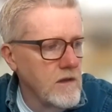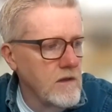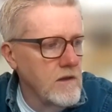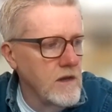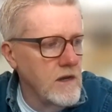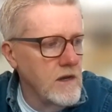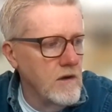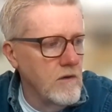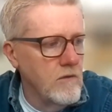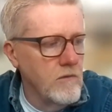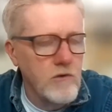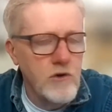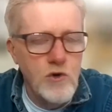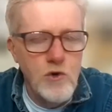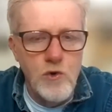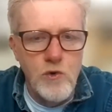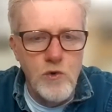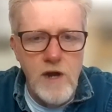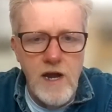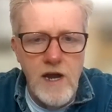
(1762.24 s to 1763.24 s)
you know,
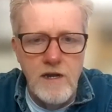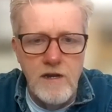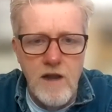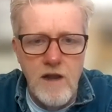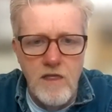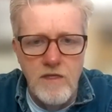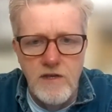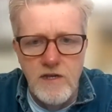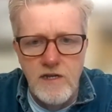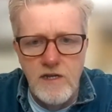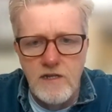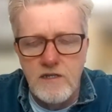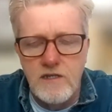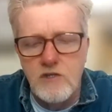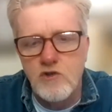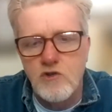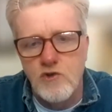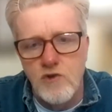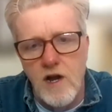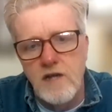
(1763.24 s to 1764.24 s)
create
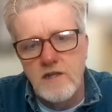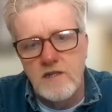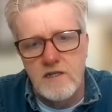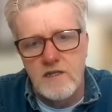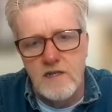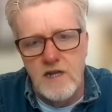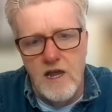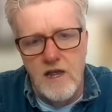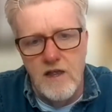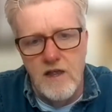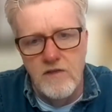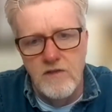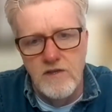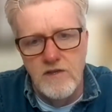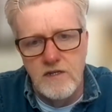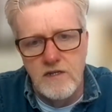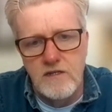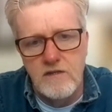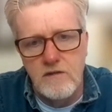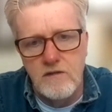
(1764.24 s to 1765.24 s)
this trust and
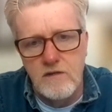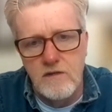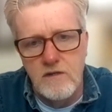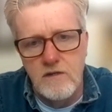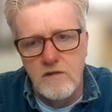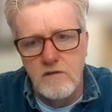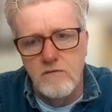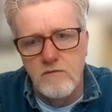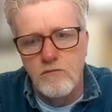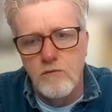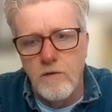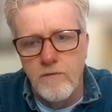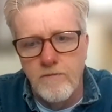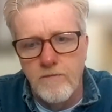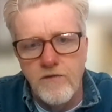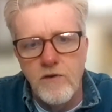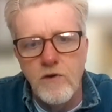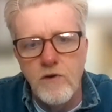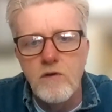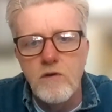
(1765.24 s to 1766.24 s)
this
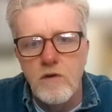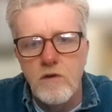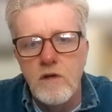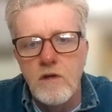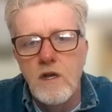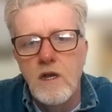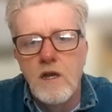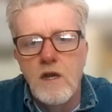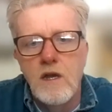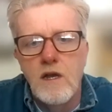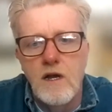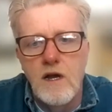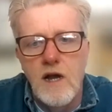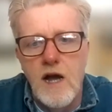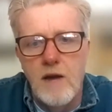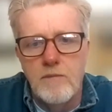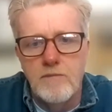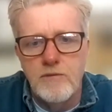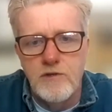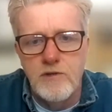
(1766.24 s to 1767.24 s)
referral
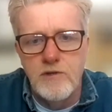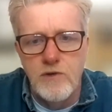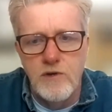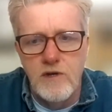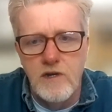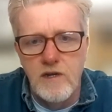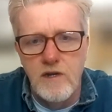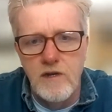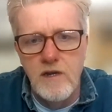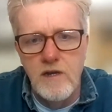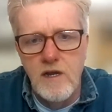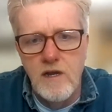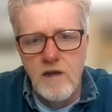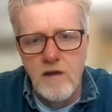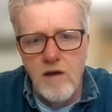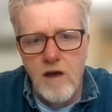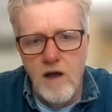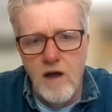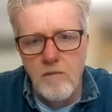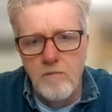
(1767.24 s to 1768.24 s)
opportunity
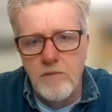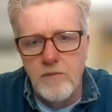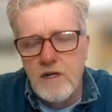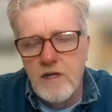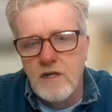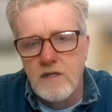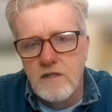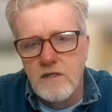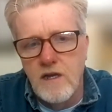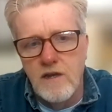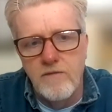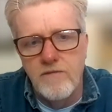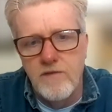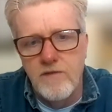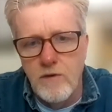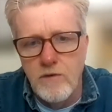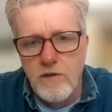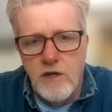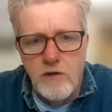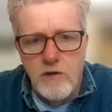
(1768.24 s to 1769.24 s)
um, because they
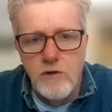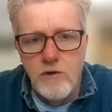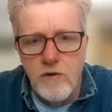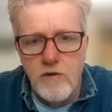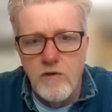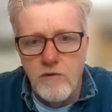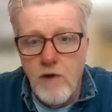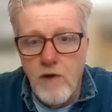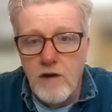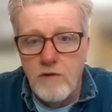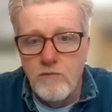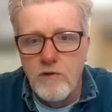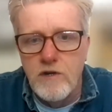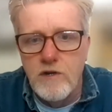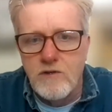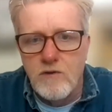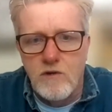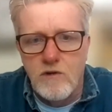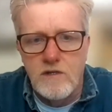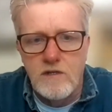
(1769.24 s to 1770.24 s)
feel that you're the right
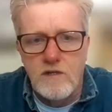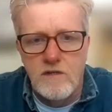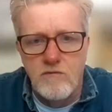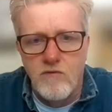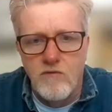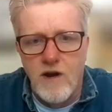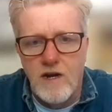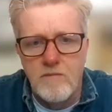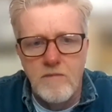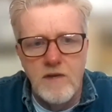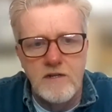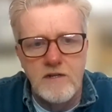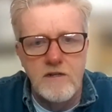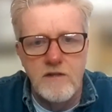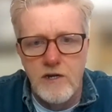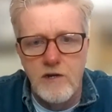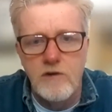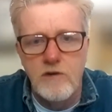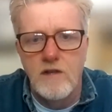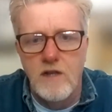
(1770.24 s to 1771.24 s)
resource to recommend to
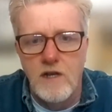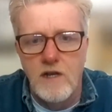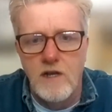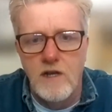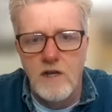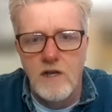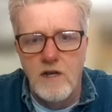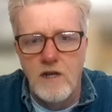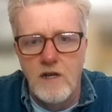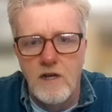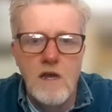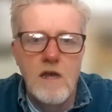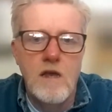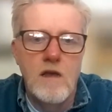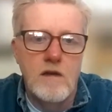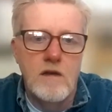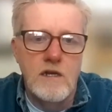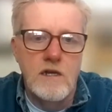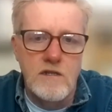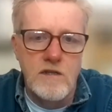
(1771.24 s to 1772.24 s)
their clients
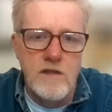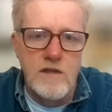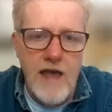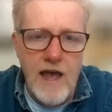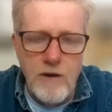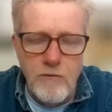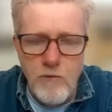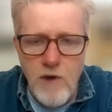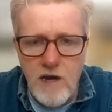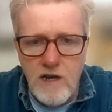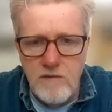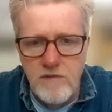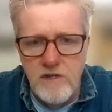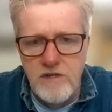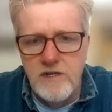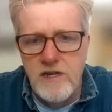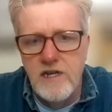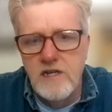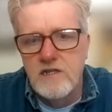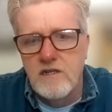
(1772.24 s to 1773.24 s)
because that
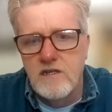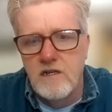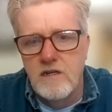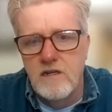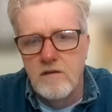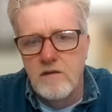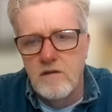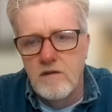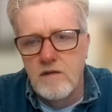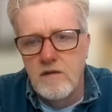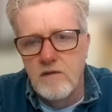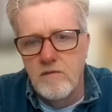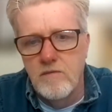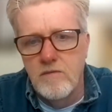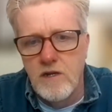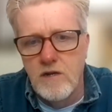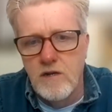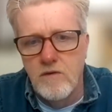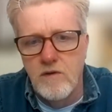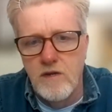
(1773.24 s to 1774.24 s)
recommendation
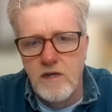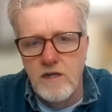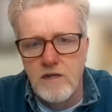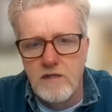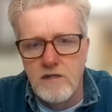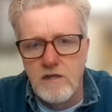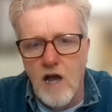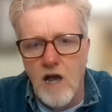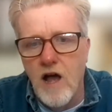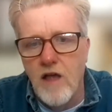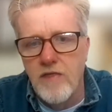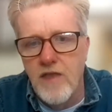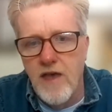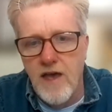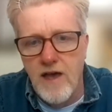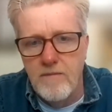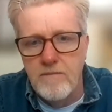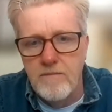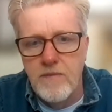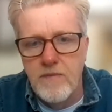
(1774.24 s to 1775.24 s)
you know is on
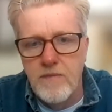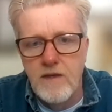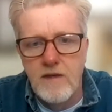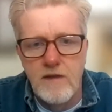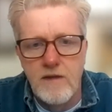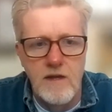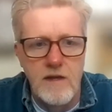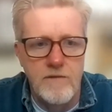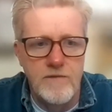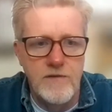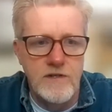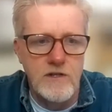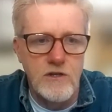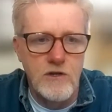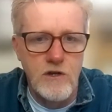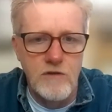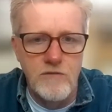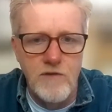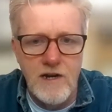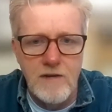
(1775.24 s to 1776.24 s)
them if it's a
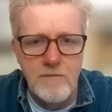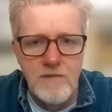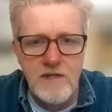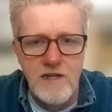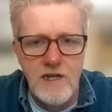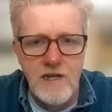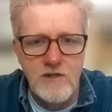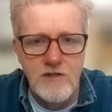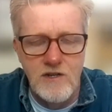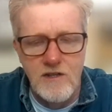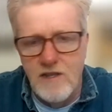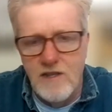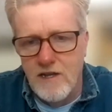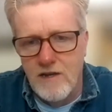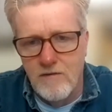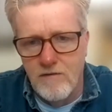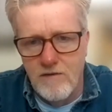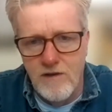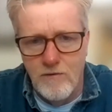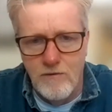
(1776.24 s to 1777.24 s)
good recommendation,
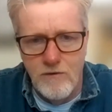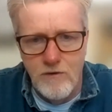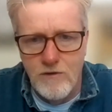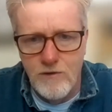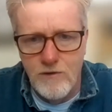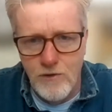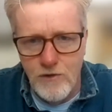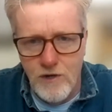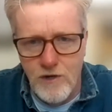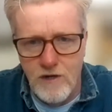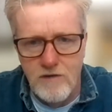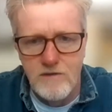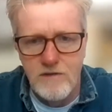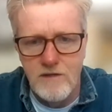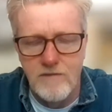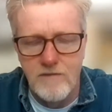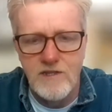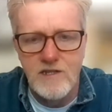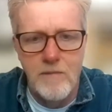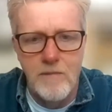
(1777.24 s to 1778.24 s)
they you know
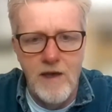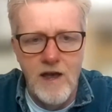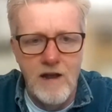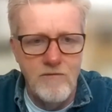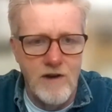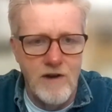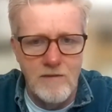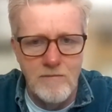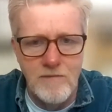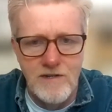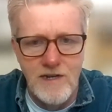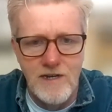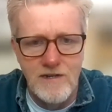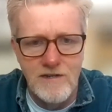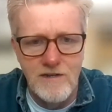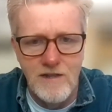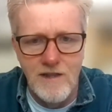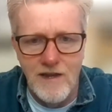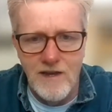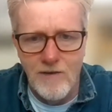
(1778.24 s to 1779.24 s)
kudos. If it's a bad
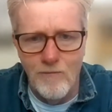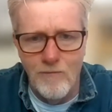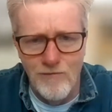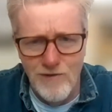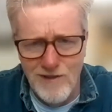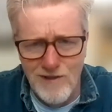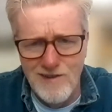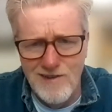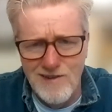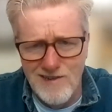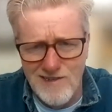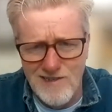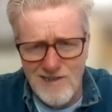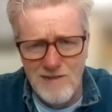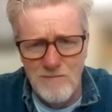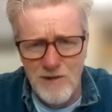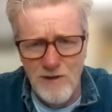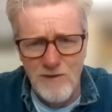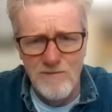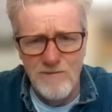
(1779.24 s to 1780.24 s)
recommendation, like really, you
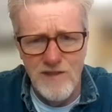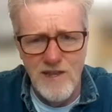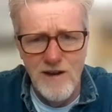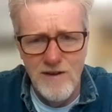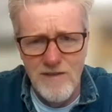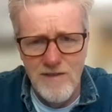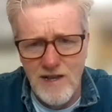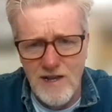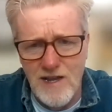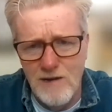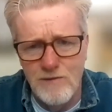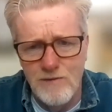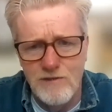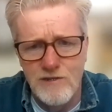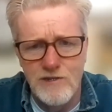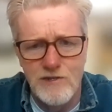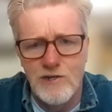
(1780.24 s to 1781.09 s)
sent me over there. That guy was.